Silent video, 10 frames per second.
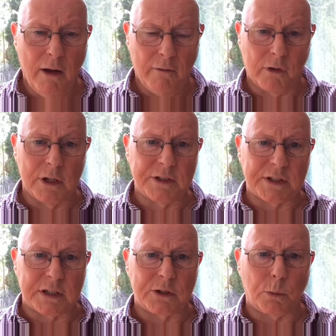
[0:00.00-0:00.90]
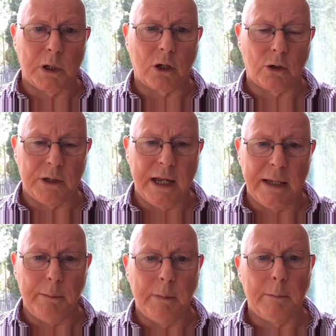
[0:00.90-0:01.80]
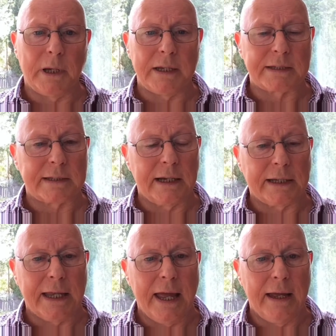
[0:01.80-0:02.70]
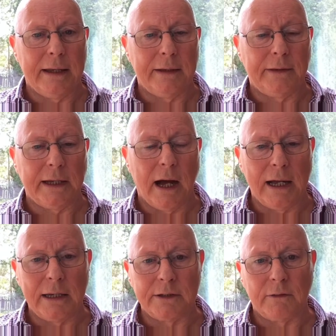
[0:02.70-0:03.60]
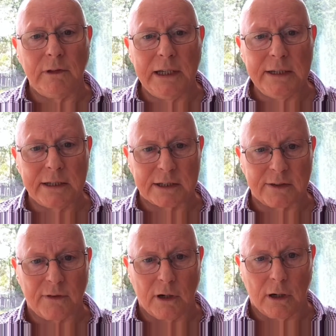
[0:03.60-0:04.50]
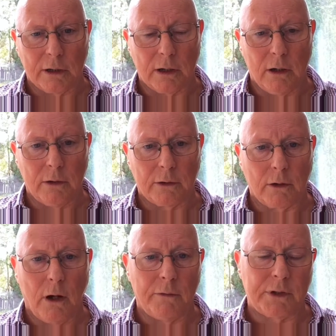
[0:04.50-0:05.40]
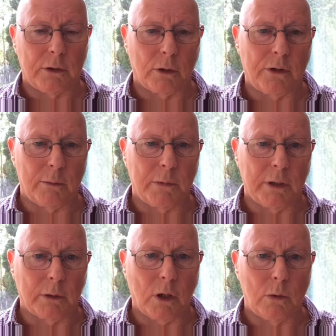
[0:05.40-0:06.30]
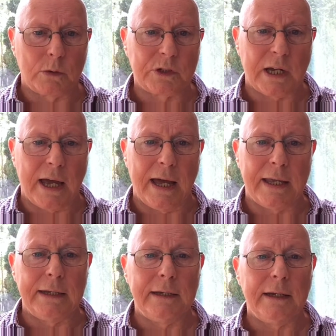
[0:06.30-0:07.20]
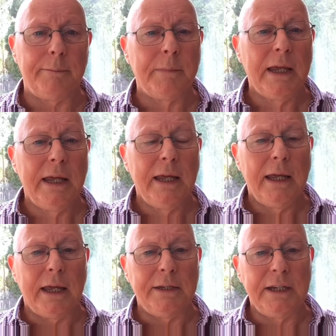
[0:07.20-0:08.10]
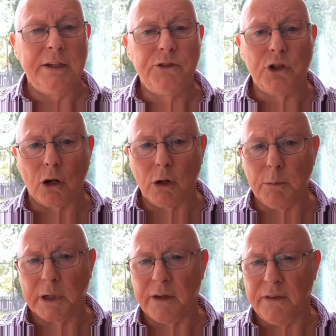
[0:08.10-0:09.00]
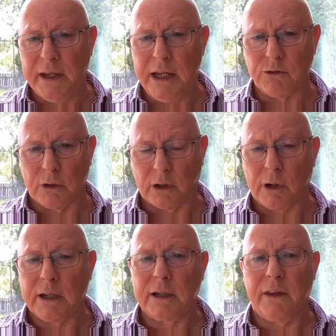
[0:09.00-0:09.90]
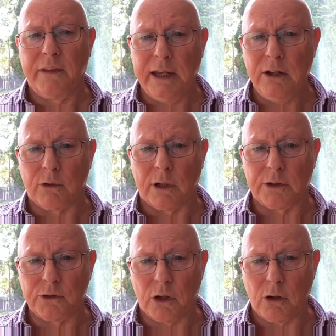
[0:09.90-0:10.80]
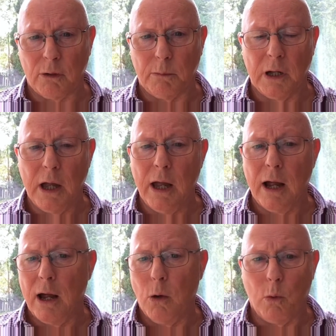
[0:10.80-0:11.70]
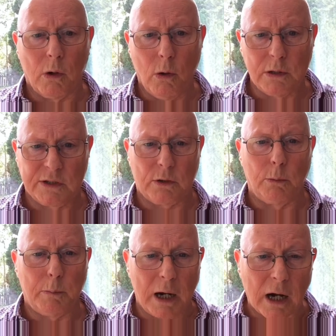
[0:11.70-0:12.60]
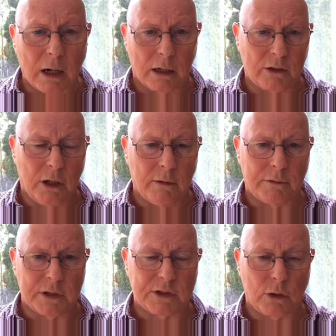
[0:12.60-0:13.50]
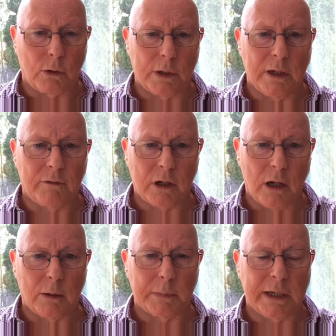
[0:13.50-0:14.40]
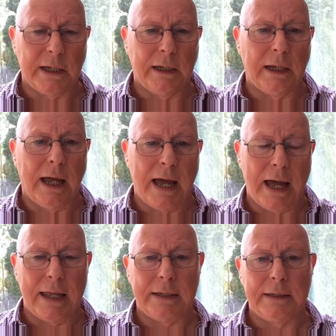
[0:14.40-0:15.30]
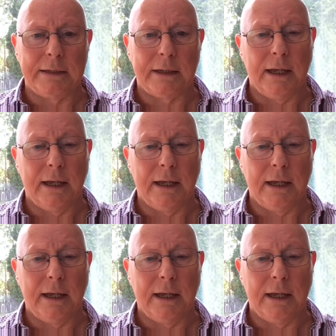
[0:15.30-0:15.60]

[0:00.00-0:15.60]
for instance, we could name places like the island of Lindisfarne off the Northumbrian coast, and indeed Durham Cathedral, the great cathedral Durham, were also part of the story of Columbkille and